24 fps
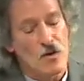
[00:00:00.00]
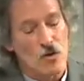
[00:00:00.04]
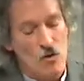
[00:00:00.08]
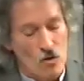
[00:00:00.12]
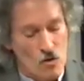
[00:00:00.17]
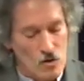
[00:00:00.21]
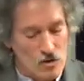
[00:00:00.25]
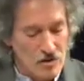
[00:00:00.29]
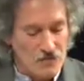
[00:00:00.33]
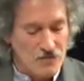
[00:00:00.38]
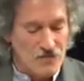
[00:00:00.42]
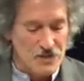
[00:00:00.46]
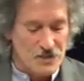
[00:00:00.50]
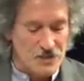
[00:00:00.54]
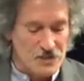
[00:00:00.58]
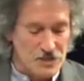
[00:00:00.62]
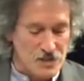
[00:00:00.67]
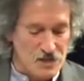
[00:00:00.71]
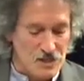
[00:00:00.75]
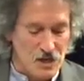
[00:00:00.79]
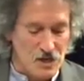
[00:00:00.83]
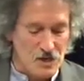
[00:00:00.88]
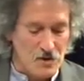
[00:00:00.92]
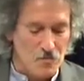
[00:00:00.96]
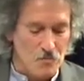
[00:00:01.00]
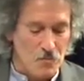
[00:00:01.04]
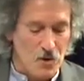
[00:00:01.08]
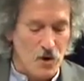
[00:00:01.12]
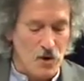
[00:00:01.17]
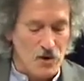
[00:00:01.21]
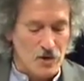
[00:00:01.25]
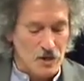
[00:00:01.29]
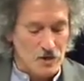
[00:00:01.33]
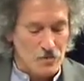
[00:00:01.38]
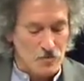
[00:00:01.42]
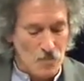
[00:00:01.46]
All of this is
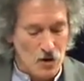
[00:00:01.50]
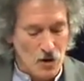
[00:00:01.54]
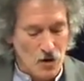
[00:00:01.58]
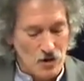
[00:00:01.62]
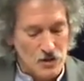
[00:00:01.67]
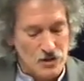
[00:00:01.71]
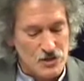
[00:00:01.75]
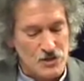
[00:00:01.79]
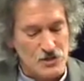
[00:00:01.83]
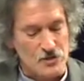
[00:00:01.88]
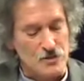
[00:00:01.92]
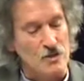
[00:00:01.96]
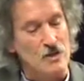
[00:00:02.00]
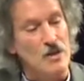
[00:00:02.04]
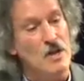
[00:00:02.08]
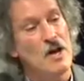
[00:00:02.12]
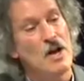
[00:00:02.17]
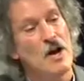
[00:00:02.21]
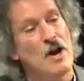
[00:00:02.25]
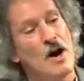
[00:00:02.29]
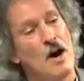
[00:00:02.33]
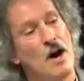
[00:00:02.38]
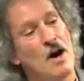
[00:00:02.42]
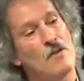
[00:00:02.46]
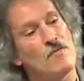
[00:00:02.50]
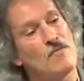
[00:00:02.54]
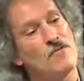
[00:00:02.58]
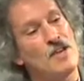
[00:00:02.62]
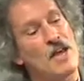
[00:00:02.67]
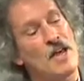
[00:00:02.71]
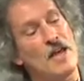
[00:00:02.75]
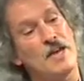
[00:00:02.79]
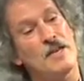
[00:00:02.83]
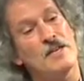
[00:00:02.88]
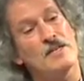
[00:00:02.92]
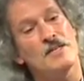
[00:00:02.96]
part and parcel of
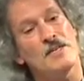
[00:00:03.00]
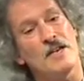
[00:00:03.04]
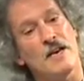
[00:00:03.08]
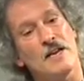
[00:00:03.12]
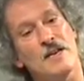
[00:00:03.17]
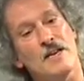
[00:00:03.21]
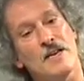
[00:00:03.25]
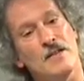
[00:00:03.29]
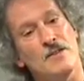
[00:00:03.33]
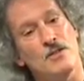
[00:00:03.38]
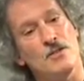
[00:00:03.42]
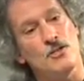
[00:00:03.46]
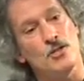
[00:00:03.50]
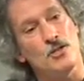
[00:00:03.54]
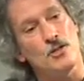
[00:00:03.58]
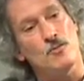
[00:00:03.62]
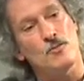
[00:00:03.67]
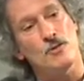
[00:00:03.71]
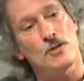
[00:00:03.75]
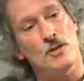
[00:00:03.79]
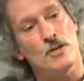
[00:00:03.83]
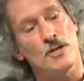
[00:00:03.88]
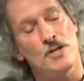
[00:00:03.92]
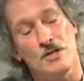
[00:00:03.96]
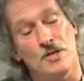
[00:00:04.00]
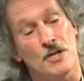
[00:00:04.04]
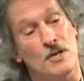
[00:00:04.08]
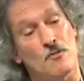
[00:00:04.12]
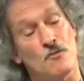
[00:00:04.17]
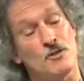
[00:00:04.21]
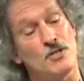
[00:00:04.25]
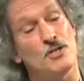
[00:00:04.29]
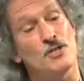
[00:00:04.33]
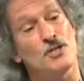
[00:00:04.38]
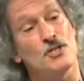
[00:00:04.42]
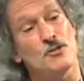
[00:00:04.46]
days that in the
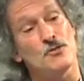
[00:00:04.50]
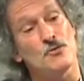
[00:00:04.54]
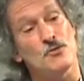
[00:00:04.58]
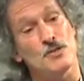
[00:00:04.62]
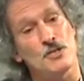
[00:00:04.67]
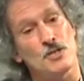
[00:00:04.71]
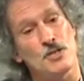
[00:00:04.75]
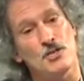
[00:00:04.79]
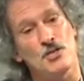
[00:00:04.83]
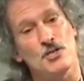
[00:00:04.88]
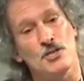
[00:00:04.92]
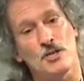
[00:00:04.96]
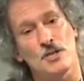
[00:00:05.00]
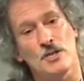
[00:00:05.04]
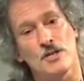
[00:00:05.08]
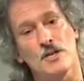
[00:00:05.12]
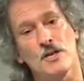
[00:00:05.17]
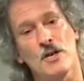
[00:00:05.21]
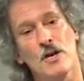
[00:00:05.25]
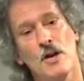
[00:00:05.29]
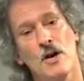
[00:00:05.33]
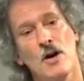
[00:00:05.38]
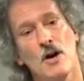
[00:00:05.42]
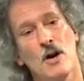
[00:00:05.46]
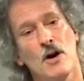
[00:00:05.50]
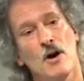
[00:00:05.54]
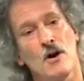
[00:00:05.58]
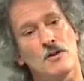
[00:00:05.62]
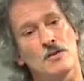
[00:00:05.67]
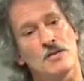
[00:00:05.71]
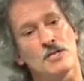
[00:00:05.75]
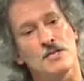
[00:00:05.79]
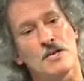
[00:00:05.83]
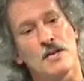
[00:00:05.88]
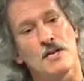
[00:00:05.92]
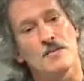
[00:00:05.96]
Christian tradition
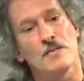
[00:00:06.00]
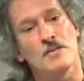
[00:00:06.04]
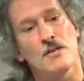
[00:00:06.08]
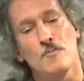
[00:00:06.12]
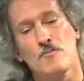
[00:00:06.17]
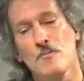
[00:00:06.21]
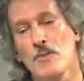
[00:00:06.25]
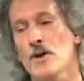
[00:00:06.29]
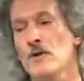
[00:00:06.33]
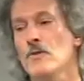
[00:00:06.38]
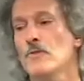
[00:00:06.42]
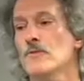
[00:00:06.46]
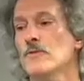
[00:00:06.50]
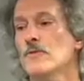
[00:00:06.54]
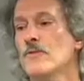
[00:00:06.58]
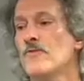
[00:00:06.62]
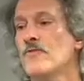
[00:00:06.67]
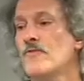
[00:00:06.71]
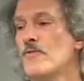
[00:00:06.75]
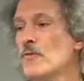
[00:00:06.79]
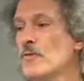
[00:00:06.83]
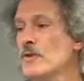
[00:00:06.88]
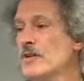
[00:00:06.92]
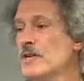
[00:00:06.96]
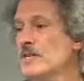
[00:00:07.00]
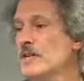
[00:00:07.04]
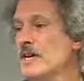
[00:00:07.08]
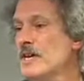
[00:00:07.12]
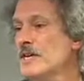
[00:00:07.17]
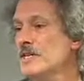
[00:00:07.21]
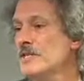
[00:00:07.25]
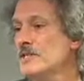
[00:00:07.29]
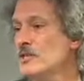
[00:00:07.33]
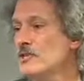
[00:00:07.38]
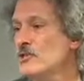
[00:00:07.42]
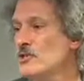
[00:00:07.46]
are said to mirror the 40
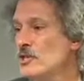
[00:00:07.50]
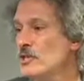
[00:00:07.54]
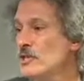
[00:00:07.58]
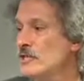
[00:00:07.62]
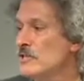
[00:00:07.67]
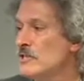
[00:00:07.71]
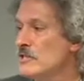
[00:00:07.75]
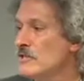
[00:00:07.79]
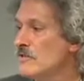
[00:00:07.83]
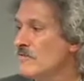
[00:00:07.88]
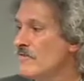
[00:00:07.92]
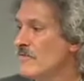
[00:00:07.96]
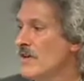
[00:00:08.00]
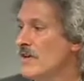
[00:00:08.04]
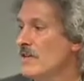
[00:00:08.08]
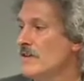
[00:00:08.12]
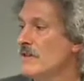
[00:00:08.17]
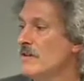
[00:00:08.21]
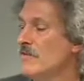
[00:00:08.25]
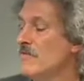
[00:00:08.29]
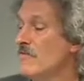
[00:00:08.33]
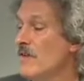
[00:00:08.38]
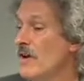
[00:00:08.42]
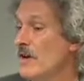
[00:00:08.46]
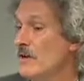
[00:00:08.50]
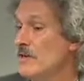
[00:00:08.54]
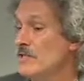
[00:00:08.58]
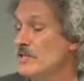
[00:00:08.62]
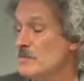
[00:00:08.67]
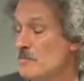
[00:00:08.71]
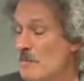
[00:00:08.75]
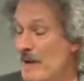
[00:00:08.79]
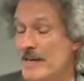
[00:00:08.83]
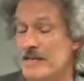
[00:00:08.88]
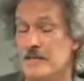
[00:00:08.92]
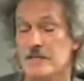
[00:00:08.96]
days that Jesus
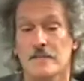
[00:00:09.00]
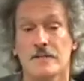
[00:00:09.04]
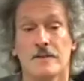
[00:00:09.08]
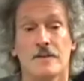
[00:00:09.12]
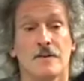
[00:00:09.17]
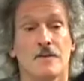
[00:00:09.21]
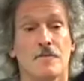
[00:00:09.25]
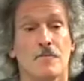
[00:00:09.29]
spent